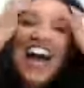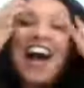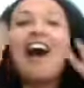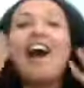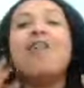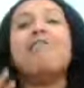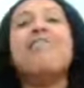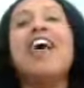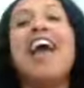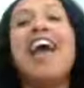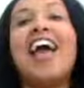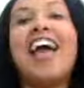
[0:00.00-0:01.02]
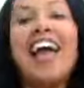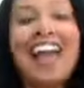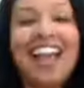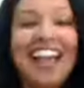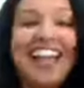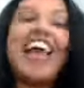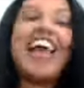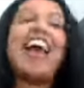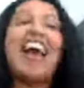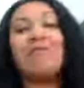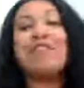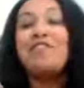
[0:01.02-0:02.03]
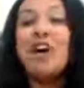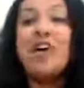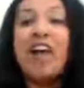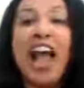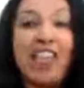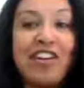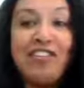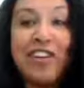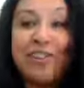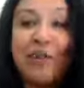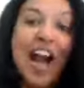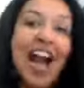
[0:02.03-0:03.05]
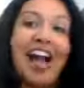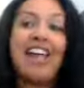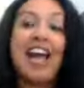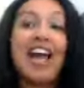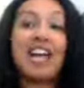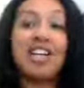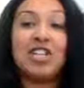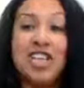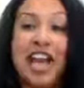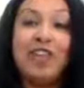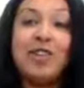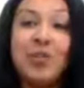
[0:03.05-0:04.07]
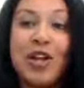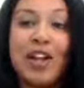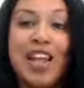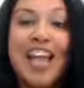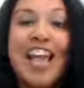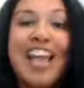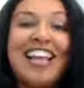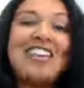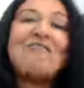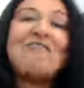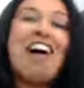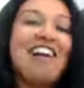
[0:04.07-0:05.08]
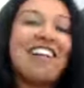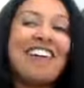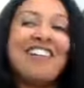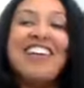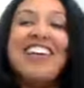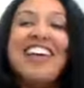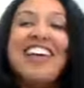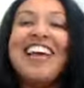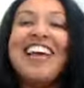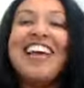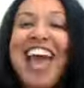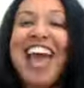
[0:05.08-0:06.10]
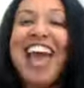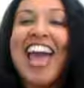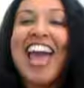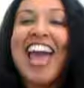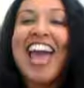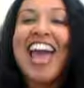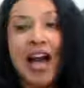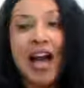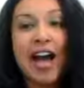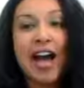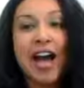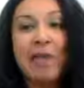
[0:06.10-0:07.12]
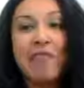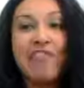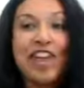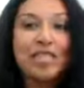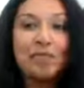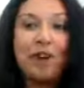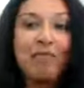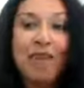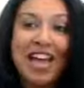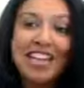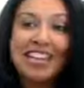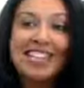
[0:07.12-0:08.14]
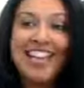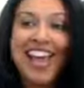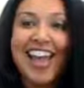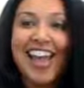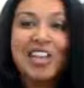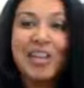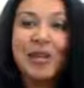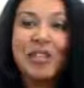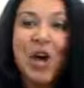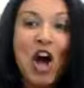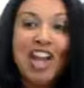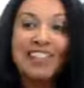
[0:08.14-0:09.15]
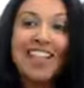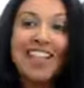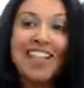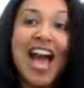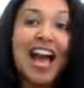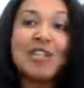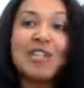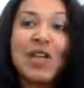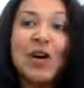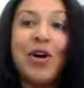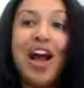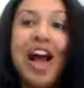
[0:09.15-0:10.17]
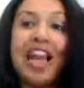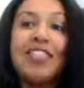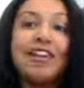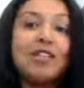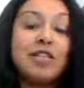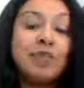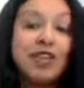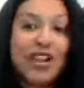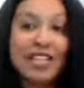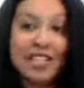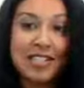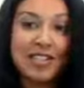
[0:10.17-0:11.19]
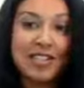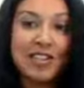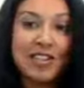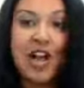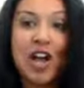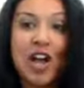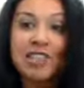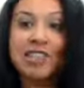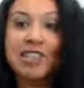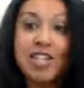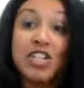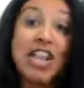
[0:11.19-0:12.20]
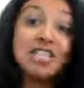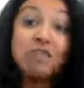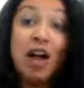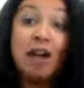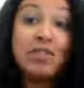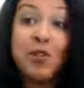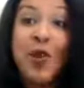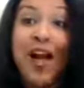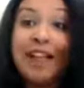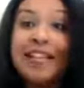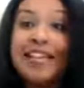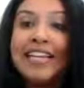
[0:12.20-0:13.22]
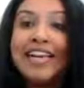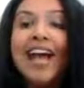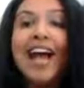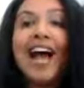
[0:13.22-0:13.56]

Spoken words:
Absolutely. And we've known Heather for a while. You're welcome. And Heather's one of my Facebook buddies, and we talk a lot. So I thought she'd be great to involve in this conversation as a mom as well.